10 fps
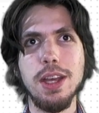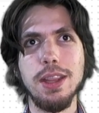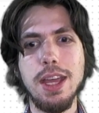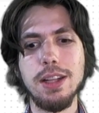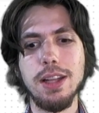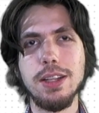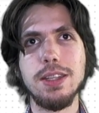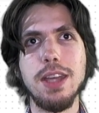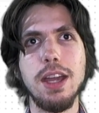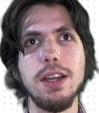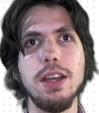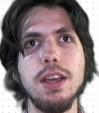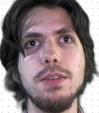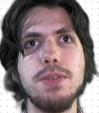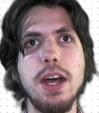They'd like to say
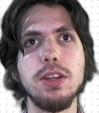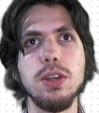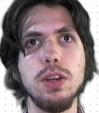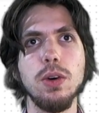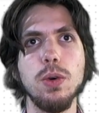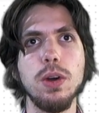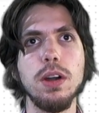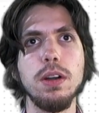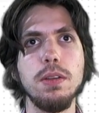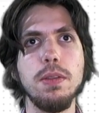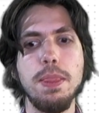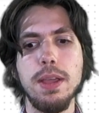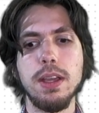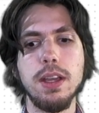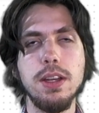event or
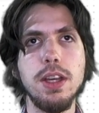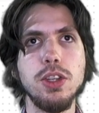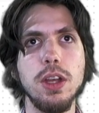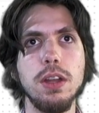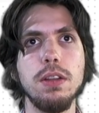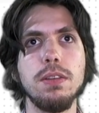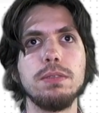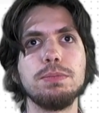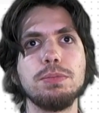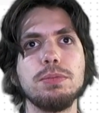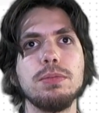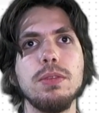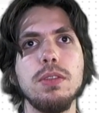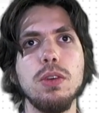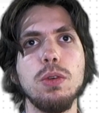condition,
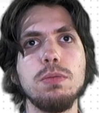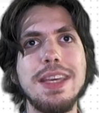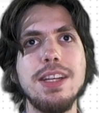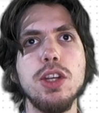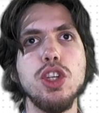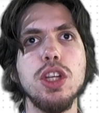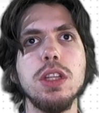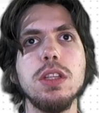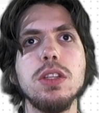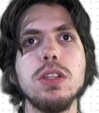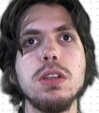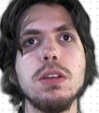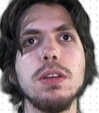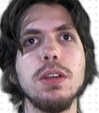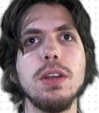conditions,
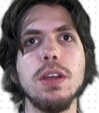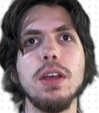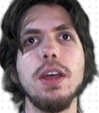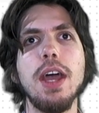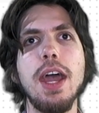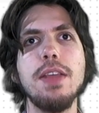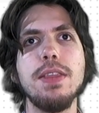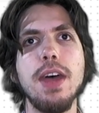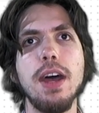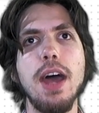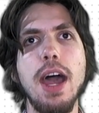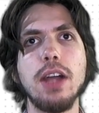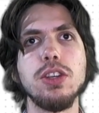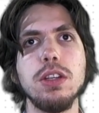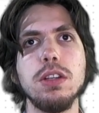and then
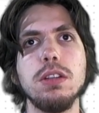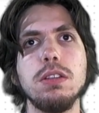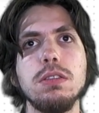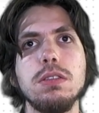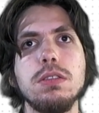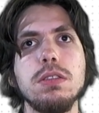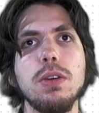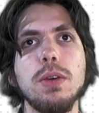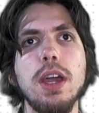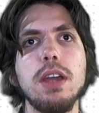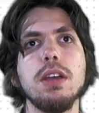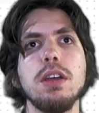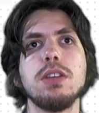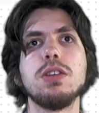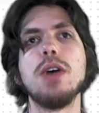actions, okay?
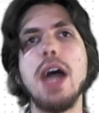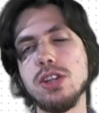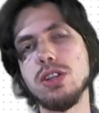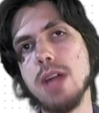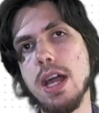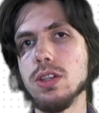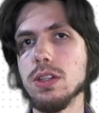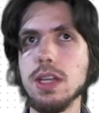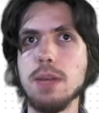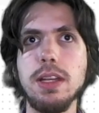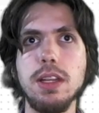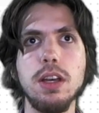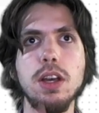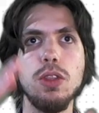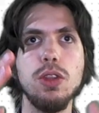So action, reaction, the same
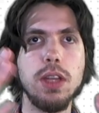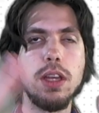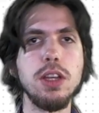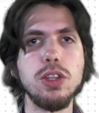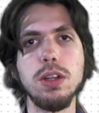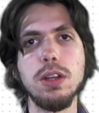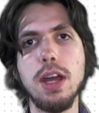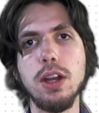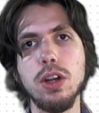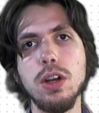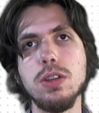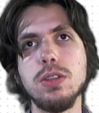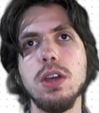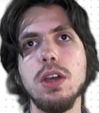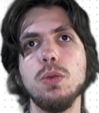idea. There's a condition that
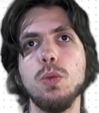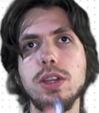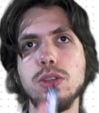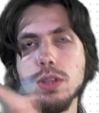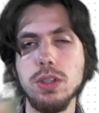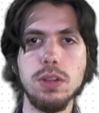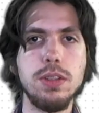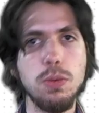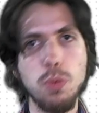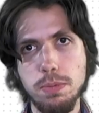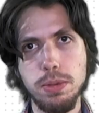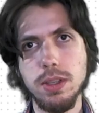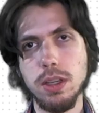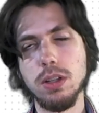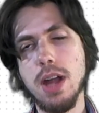occurs which results in what
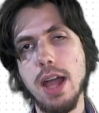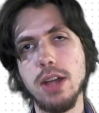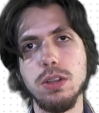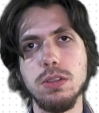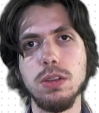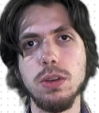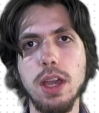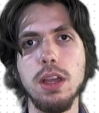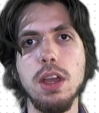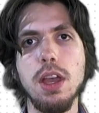particular actions, okay?